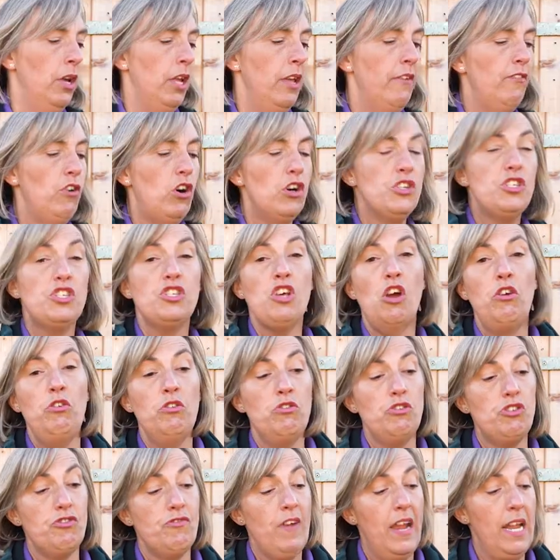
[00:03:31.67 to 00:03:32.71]
You've got a
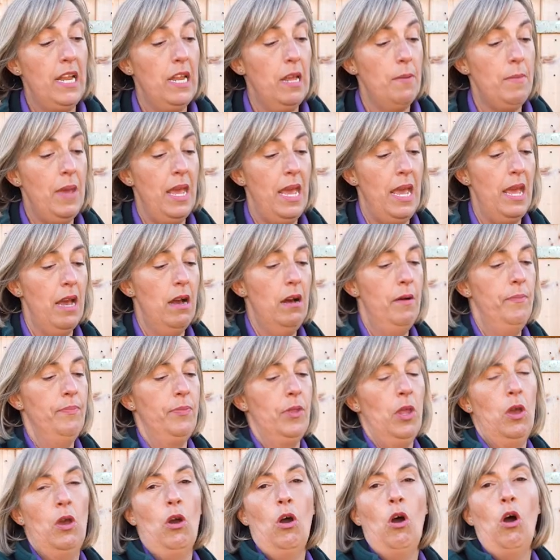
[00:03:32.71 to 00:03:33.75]
zonal geranium here.
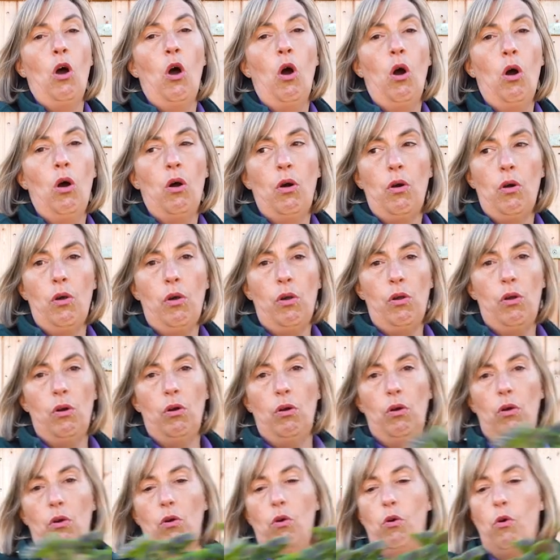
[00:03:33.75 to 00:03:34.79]

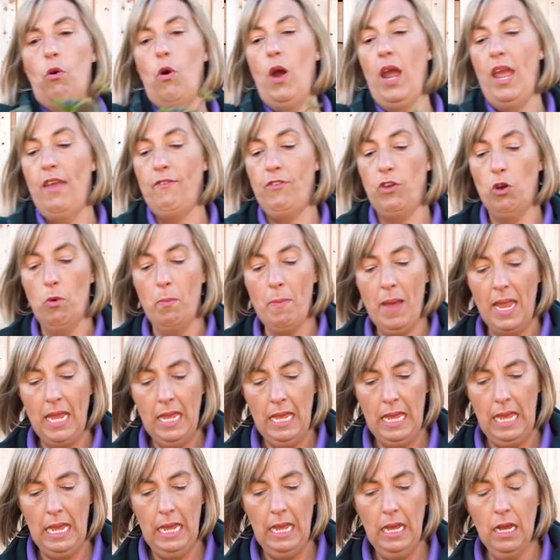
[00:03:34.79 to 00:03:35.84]
Or if you're
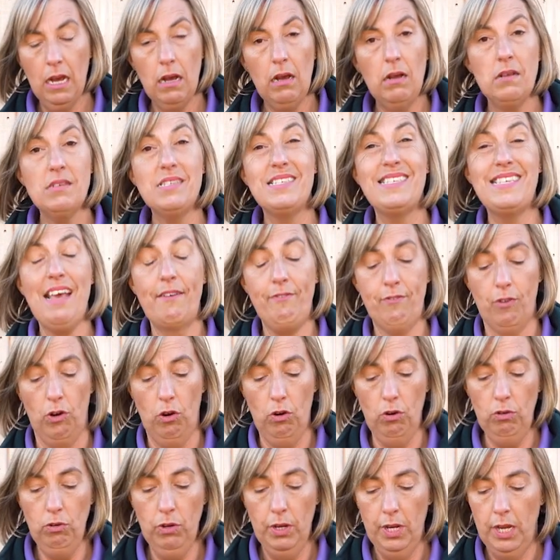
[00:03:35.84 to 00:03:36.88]
making
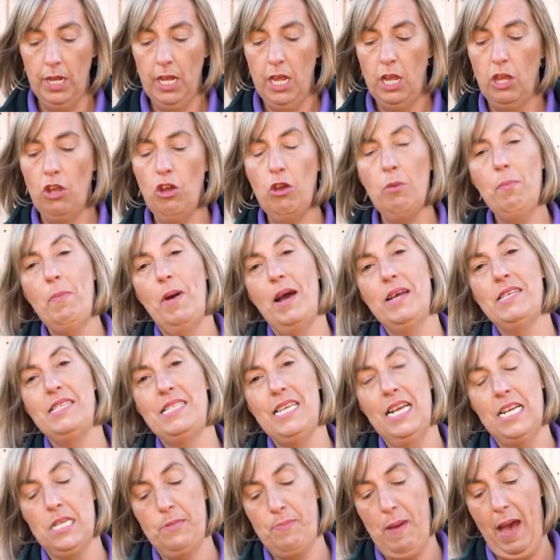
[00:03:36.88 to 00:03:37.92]
several, you can buy a
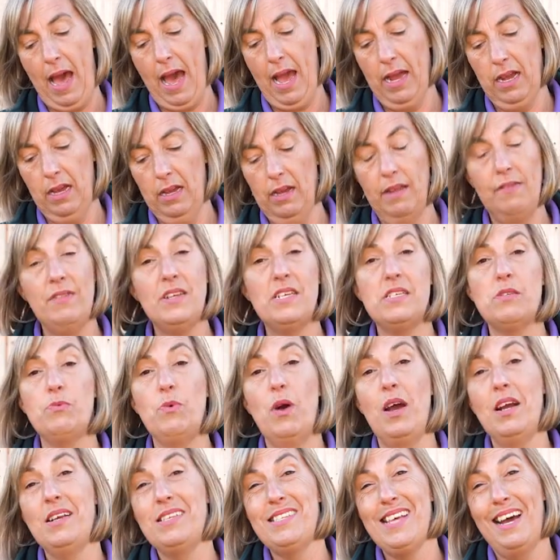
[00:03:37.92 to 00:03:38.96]
six pack and this
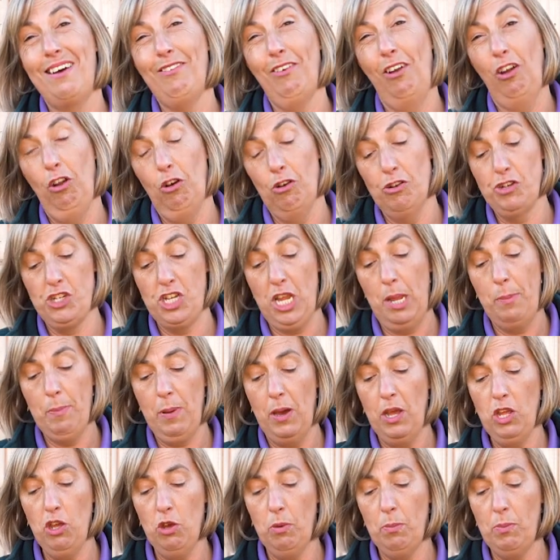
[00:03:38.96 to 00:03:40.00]
works out a lot
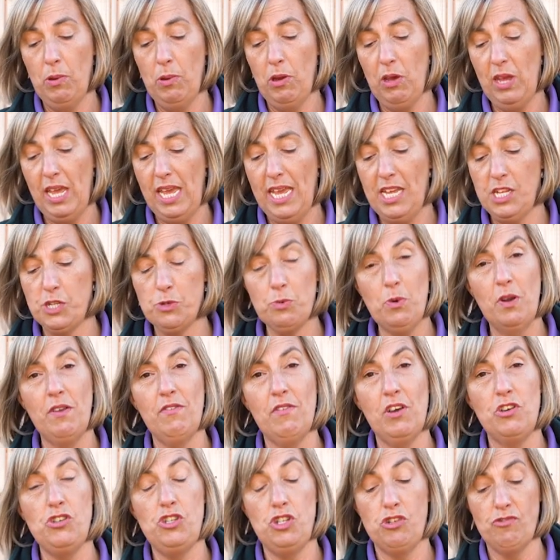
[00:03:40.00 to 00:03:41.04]
cheaper. You can put each one of
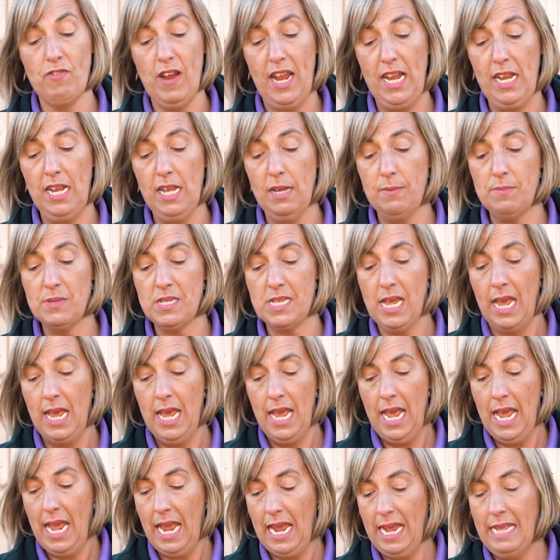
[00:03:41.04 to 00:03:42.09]
those geraniums
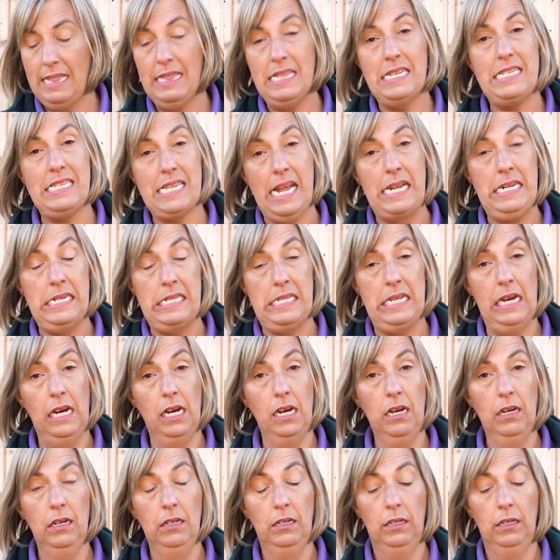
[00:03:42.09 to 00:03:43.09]
in the center